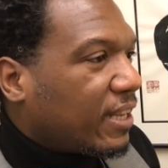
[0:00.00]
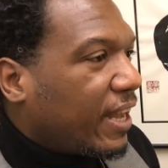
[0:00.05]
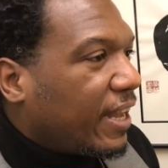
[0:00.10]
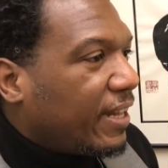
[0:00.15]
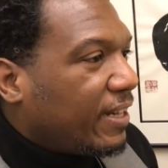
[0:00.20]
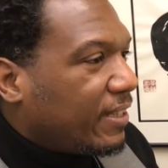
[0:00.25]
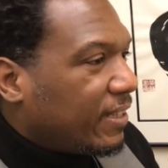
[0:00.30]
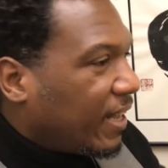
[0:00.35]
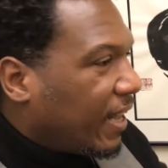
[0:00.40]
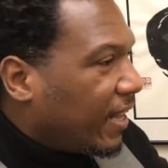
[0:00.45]

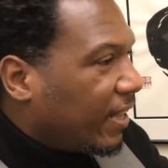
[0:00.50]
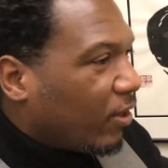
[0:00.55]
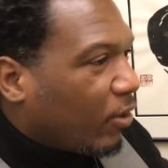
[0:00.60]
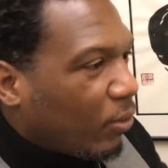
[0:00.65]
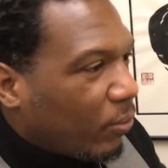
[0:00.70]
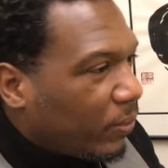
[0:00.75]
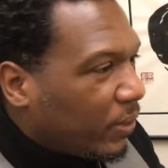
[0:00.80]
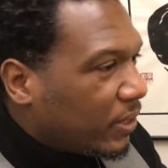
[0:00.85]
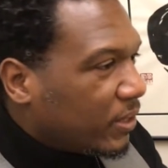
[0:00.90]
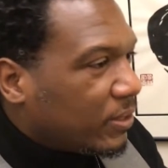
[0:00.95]
I
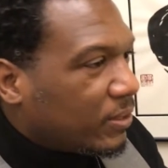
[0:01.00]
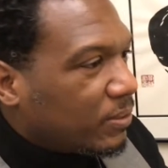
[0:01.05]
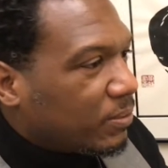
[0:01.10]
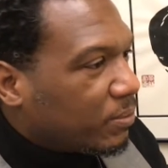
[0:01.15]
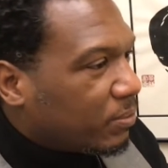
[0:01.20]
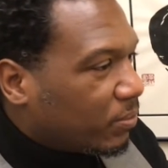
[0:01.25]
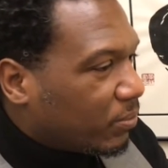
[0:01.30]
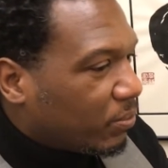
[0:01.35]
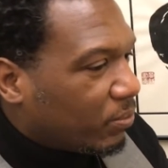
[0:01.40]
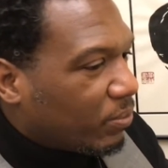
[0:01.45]
always
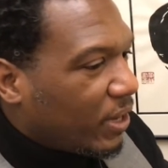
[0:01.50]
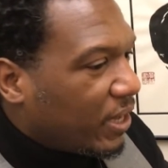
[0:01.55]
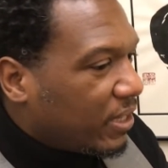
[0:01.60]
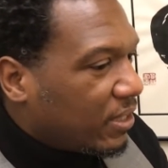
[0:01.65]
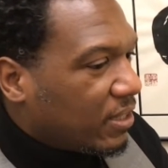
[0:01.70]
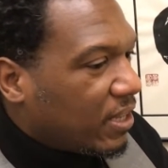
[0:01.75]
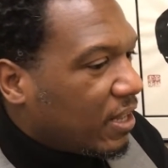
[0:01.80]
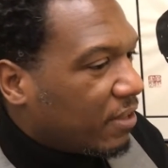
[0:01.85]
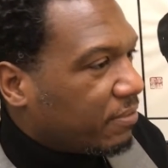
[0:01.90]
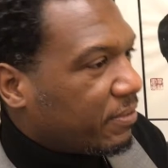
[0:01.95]
write
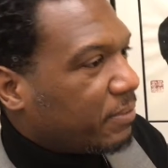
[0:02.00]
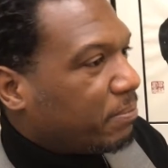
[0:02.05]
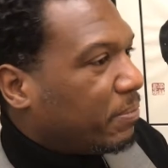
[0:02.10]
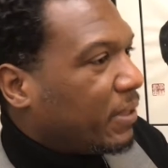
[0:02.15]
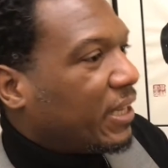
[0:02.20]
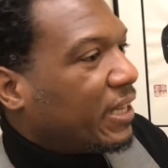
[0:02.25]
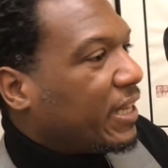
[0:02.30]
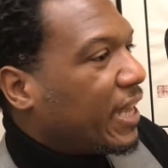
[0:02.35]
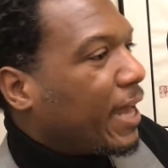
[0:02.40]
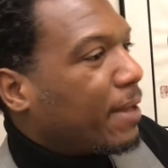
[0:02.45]
love in
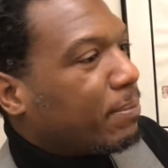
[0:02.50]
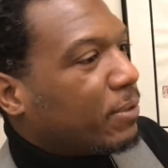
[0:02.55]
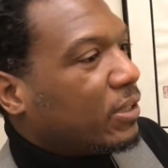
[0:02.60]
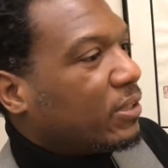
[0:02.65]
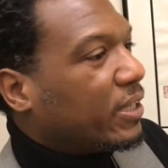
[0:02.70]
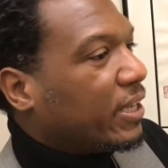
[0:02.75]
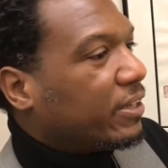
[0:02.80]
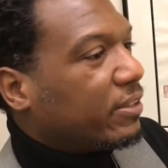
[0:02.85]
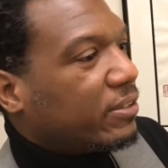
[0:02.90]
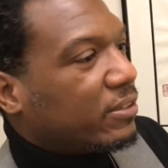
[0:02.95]
big capital
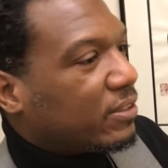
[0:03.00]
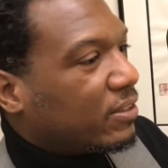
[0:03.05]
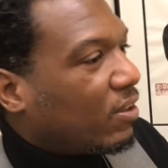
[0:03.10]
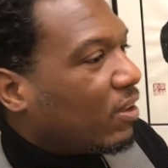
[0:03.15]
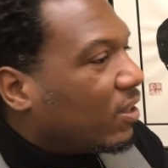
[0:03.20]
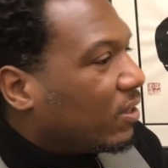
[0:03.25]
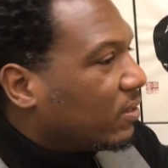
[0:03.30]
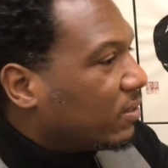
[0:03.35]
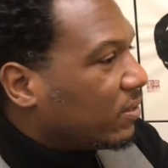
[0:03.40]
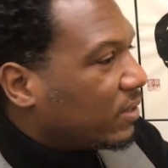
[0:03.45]
letters,
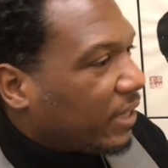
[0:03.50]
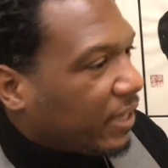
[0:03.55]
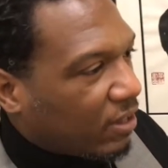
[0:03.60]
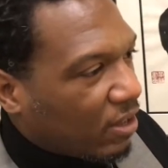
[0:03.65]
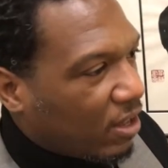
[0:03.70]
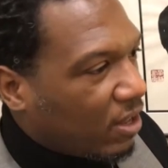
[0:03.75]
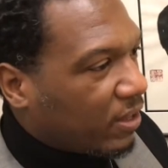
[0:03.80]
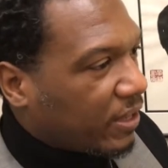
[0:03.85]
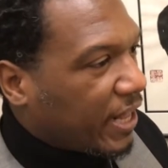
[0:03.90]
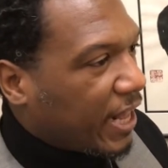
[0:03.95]

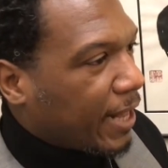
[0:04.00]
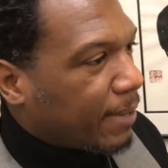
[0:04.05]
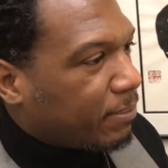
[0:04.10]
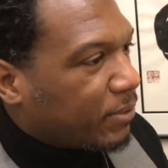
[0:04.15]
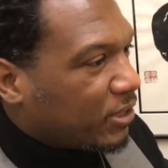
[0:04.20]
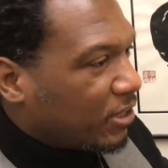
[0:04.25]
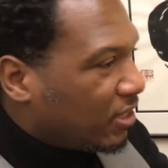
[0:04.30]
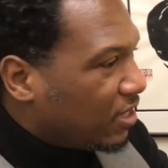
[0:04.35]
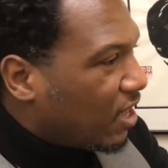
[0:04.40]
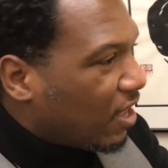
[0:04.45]
all
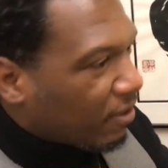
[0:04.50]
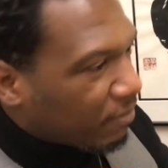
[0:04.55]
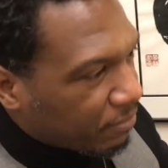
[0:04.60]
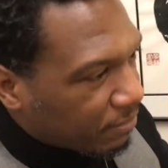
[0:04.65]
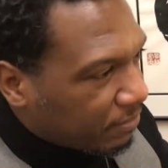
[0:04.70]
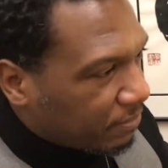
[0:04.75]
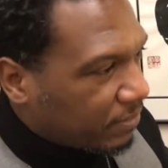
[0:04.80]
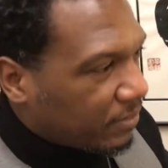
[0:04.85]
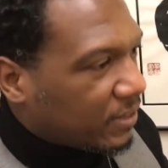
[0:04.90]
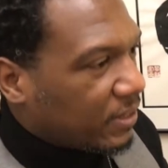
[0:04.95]
caps, love.